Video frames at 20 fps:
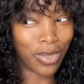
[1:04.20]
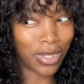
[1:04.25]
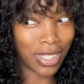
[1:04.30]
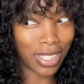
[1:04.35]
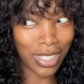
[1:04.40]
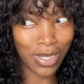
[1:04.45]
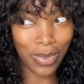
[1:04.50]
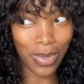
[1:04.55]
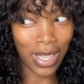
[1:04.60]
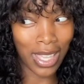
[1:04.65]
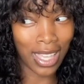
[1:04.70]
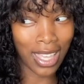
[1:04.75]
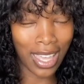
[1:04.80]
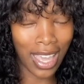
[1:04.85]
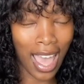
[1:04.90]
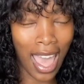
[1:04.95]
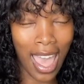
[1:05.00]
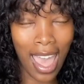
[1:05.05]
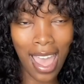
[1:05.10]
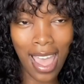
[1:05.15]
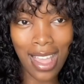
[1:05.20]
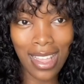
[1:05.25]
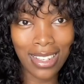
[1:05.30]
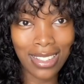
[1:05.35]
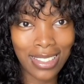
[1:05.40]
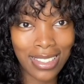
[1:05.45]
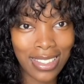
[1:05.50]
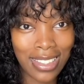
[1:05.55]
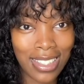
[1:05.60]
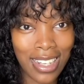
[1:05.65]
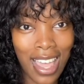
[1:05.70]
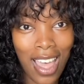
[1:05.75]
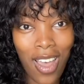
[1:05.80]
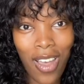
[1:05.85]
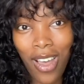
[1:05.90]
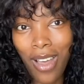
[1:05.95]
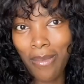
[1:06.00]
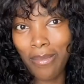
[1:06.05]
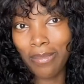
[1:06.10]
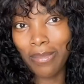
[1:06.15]
with this wig, and
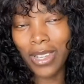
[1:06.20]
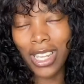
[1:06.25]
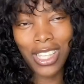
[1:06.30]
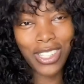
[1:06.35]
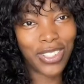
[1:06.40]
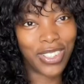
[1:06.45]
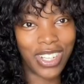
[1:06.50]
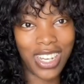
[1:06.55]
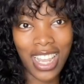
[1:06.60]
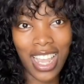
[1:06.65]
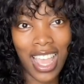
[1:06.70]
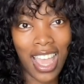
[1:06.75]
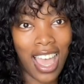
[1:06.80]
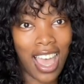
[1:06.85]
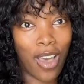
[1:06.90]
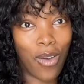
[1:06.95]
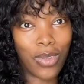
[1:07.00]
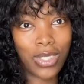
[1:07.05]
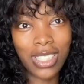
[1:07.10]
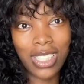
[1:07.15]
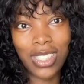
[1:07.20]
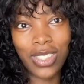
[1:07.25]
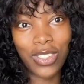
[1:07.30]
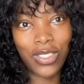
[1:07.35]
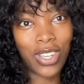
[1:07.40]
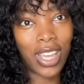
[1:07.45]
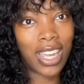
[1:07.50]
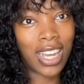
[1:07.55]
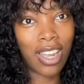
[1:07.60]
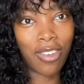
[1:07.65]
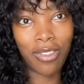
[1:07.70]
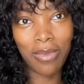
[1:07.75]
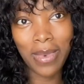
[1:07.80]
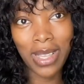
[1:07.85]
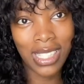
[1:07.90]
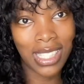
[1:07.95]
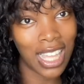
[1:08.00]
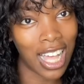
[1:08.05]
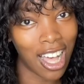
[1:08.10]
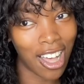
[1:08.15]
naturally I wanted to try it out for
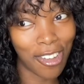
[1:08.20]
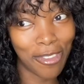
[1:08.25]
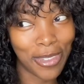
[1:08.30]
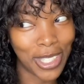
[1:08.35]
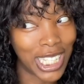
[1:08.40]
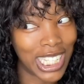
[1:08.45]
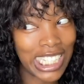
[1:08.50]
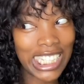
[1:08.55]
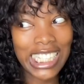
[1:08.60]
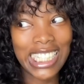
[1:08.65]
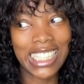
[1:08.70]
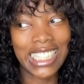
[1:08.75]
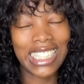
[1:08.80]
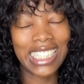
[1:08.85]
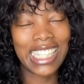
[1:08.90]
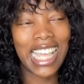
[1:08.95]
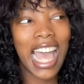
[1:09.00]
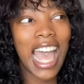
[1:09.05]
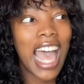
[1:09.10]
myself because